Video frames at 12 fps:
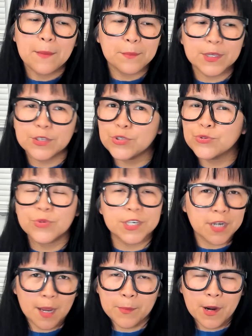But you are
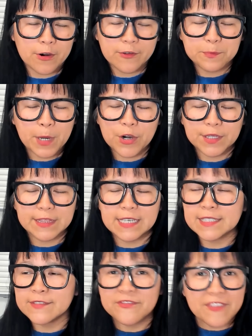not powerless.